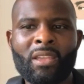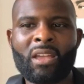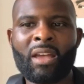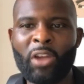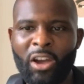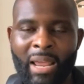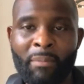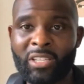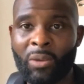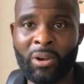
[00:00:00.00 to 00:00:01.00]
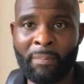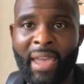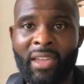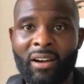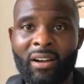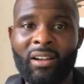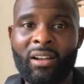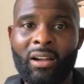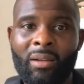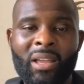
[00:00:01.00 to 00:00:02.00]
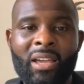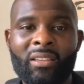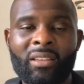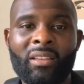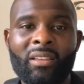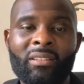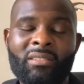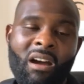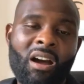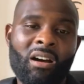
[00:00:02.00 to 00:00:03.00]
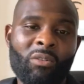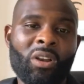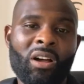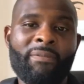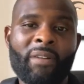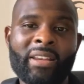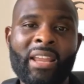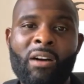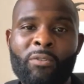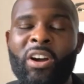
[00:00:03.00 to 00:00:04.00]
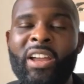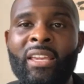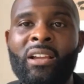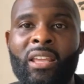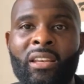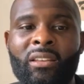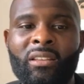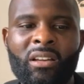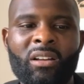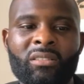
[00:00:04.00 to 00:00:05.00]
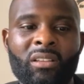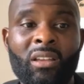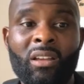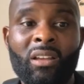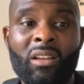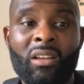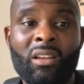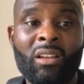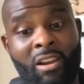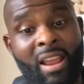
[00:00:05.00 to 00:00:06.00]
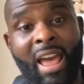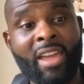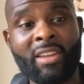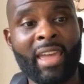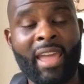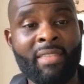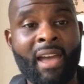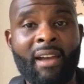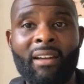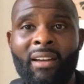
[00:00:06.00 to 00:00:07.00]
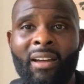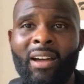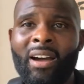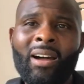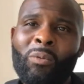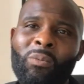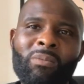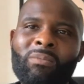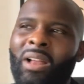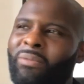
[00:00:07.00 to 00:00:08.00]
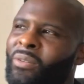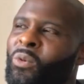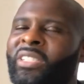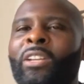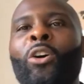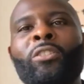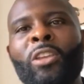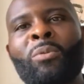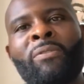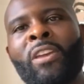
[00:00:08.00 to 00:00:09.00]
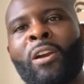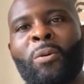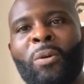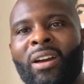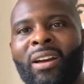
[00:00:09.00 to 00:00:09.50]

"Have you heard how much they want to pay you?" I'm like, "No, well, I'll find out. I've got an inkling." He goes, "I don't know how you're getting that." I mean, what's it got to do with you?